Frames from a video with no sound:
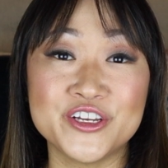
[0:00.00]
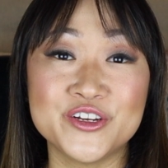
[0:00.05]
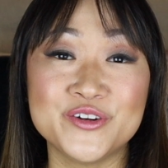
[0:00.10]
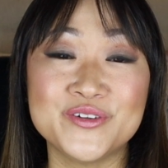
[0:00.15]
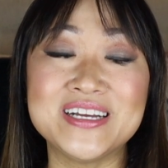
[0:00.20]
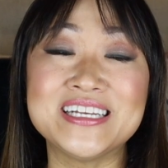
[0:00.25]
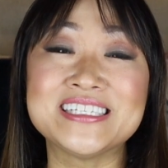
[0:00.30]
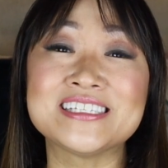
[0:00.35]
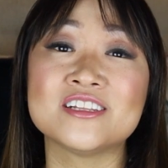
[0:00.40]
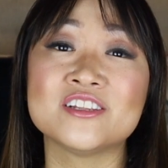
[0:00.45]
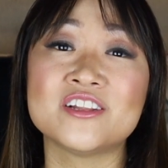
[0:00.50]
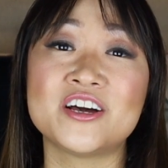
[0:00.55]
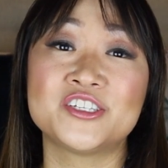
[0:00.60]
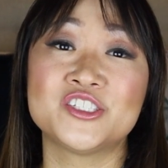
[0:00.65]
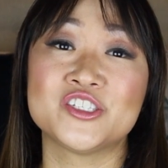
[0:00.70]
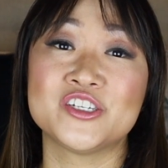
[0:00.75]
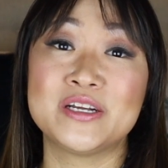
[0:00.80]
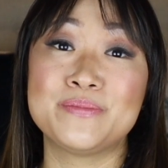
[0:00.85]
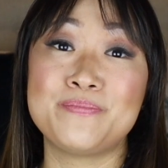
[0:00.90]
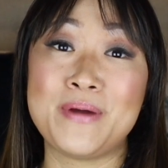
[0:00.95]
you is a
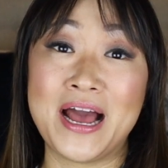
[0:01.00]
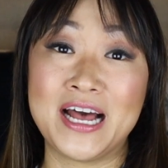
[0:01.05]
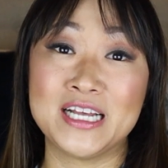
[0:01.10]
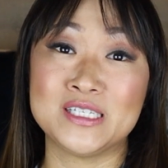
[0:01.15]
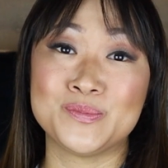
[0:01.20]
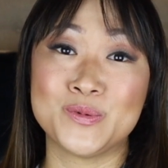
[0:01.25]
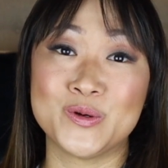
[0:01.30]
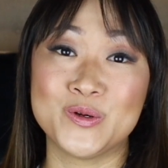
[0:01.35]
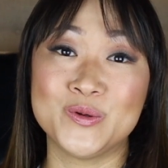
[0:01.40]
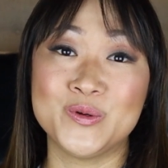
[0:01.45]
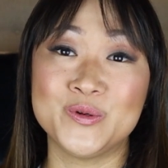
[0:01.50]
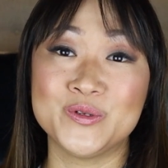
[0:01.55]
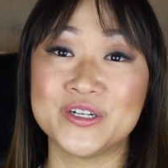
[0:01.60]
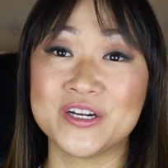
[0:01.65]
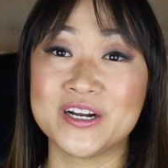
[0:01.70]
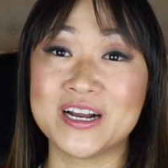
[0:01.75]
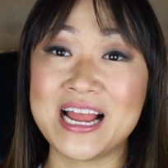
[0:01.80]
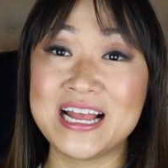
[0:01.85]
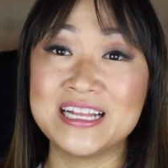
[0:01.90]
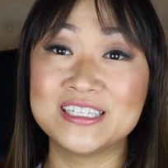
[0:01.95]
luxury passport
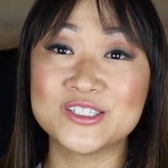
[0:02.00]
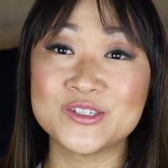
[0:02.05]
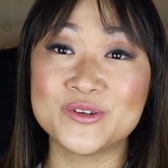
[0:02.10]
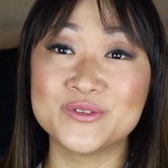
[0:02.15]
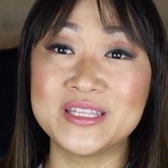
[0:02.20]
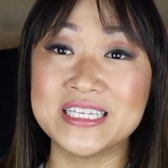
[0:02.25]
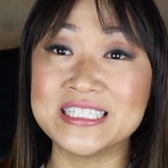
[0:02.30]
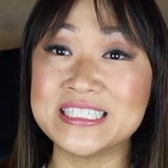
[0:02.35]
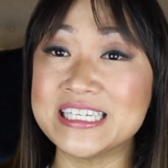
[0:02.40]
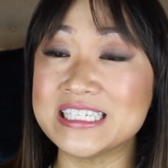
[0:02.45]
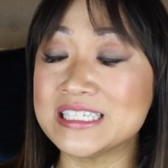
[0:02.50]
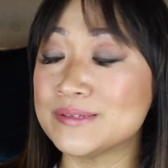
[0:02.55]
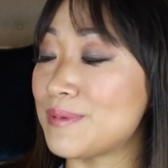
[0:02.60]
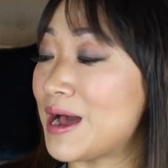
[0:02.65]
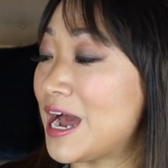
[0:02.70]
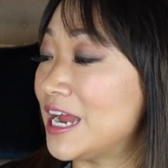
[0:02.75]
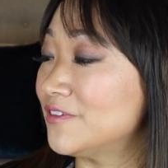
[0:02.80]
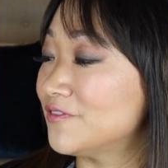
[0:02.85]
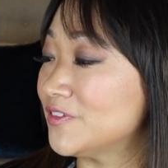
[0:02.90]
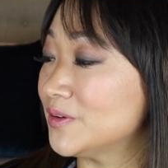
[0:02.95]
holder. And so this is
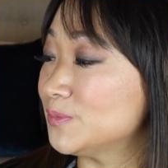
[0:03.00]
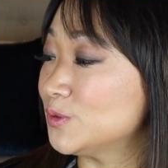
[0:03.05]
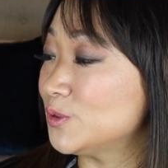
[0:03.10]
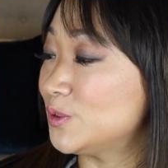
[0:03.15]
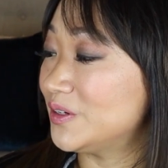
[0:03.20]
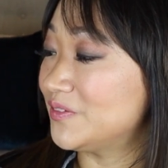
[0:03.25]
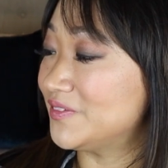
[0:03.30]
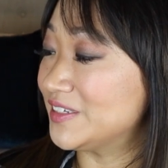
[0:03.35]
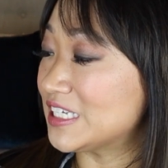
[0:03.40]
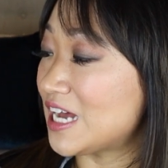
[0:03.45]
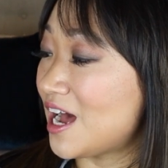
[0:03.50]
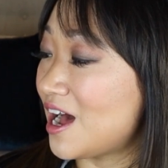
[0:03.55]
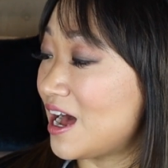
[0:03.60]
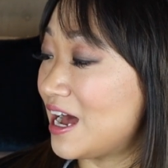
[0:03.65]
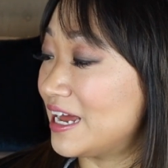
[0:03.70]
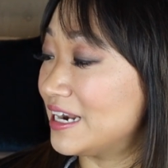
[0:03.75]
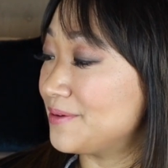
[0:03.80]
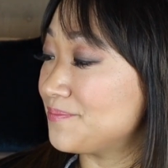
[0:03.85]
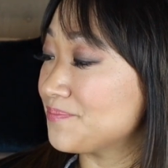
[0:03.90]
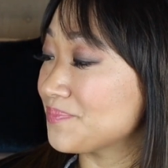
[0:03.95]
mine from Louis
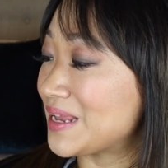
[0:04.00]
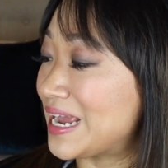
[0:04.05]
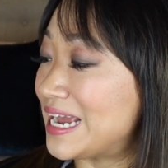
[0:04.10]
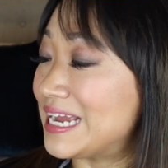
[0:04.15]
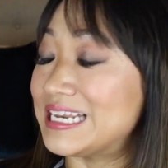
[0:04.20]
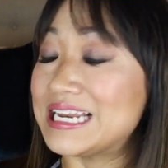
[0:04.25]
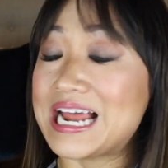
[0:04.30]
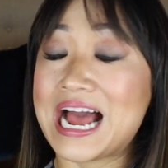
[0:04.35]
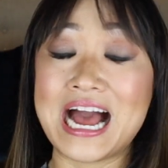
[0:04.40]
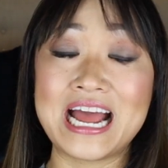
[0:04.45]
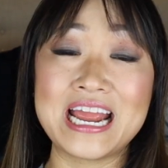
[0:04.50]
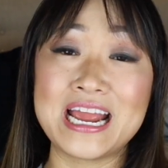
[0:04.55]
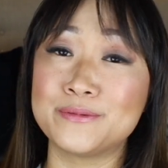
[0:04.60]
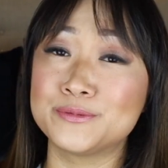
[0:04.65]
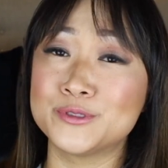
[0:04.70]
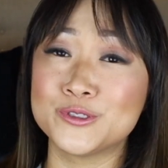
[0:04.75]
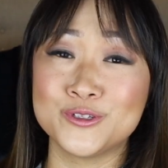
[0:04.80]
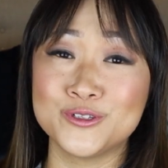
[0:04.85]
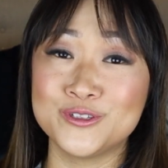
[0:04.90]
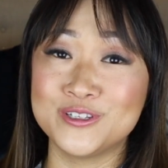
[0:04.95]
Vuitton. And I
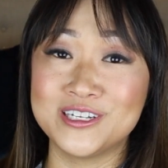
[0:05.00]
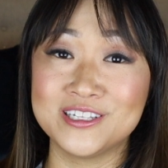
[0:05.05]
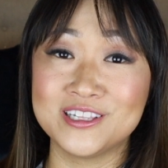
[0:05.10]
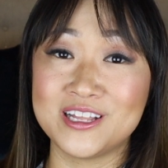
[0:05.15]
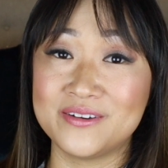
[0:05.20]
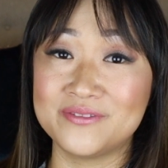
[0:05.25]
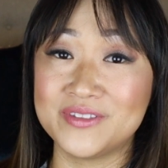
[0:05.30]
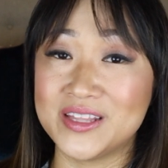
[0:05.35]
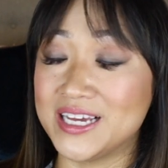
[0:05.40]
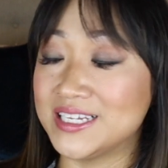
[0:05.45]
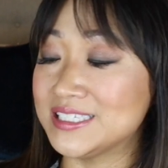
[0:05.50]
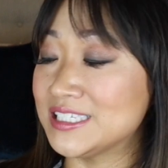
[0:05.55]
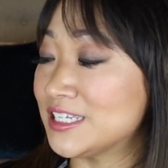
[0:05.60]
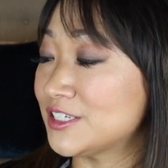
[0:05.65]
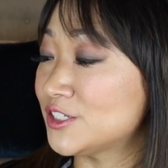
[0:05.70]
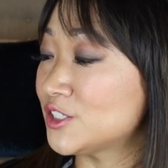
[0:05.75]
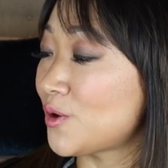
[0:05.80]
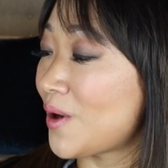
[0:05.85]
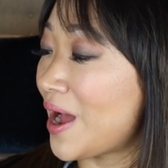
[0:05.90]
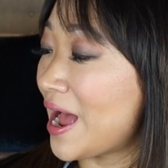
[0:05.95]
absolutely love
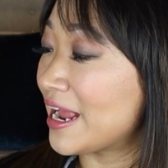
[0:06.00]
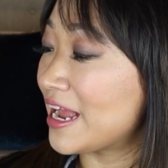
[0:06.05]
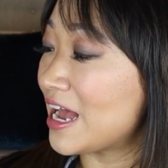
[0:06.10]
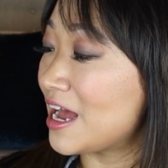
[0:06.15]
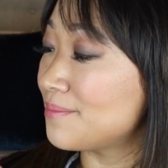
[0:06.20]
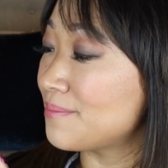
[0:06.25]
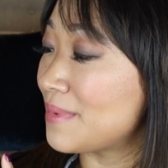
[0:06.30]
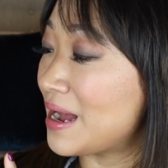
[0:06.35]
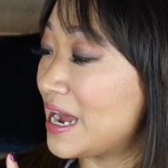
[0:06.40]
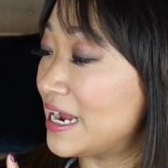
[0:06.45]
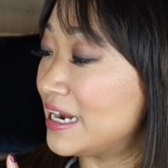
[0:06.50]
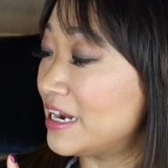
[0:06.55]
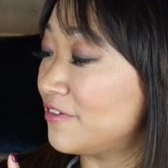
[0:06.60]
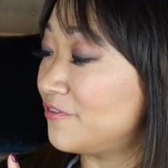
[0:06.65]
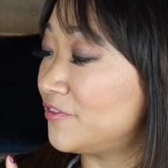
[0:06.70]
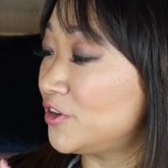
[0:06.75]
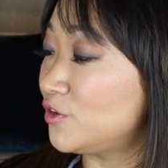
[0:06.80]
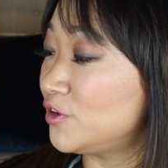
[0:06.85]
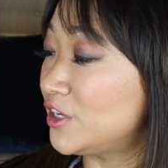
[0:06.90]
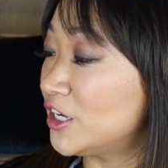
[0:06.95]
this. So I got mine a
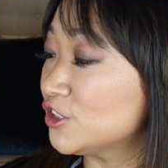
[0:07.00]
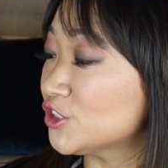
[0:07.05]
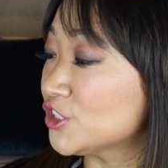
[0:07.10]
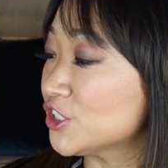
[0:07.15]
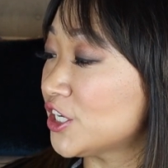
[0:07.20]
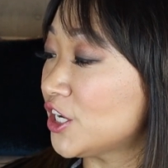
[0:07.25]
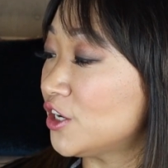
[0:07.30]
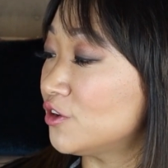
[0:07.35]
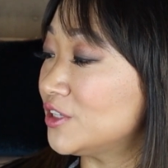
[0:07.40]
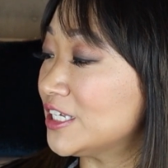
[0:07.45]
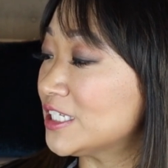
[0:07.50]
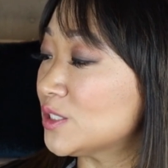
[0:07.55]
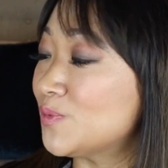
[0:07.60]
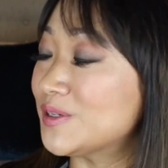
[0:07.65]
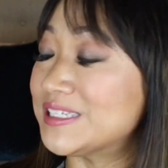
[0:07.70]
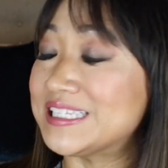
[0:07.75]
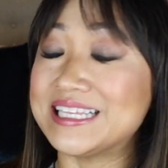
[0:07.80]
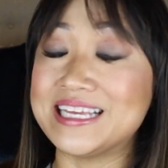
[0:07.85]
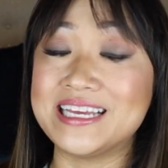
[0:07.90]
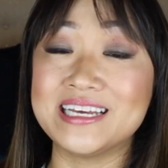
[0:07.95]
few years ago. This
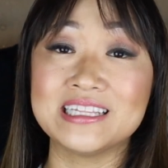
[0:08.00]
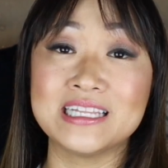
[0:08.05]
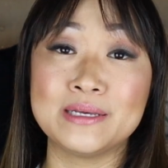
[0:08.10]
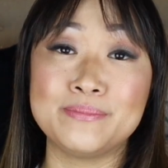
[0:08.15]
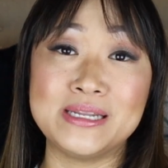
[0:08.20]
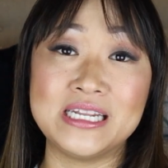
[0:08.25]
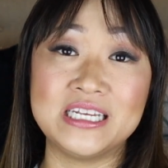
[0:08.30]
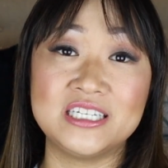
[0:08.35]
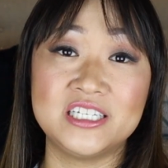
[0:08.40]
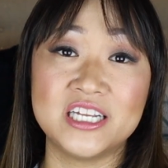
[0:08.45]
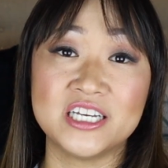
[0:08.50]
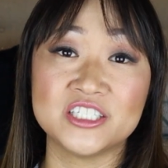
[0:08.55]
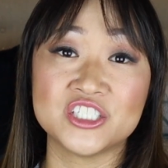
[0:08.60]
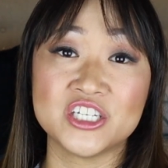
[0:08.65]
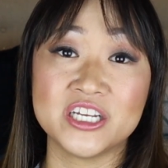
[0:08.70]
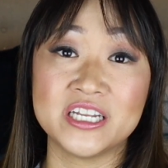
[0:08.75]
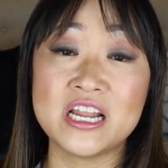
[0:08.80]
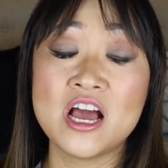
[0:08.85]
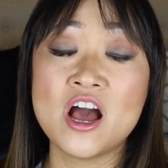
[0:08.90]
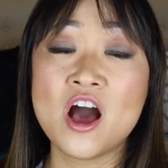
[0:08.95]
was the limited
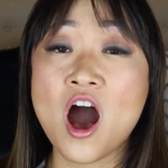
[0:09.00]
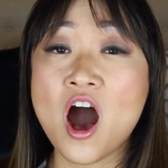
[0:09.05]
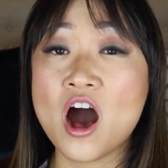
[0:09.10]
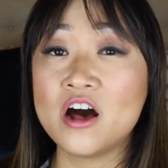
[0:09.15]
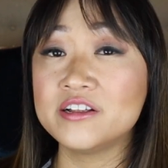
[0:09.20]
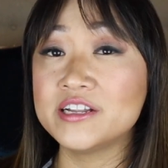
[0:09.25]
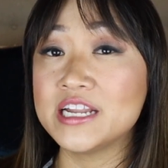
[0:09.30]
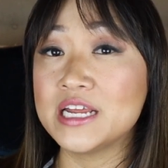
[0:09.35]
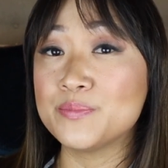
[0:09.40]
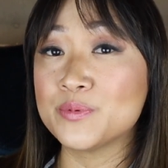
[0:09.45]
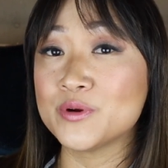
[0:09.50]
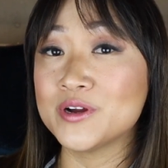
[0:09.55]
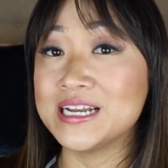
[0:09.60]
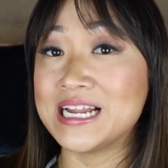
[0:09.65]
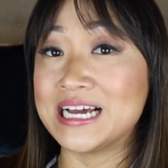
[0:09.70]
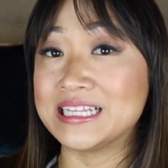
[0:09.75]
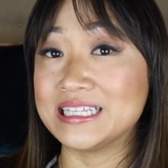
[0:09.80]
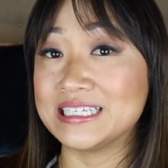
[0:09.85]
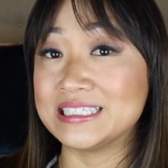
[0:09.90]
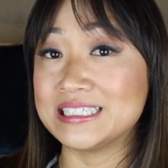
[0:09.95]
edition holiday
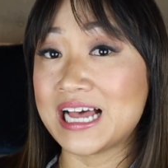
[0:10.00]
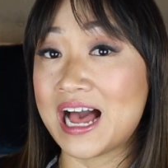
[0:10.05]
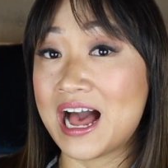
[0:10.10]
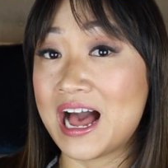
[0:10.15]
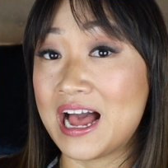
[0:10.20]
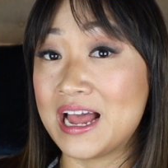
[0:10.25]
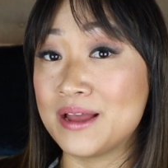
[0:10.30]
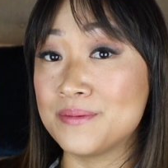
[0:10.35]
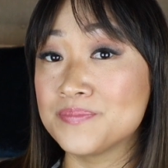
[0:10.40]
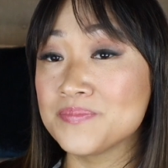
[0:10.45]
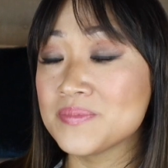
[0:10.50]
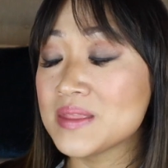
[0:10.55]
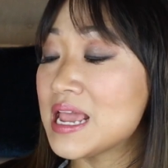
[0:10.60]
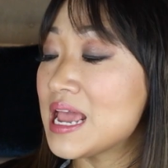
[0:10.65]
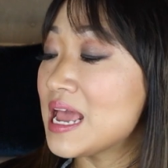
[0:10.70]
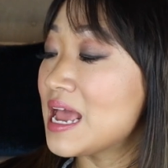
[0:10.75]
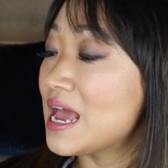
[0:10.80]
print at the time.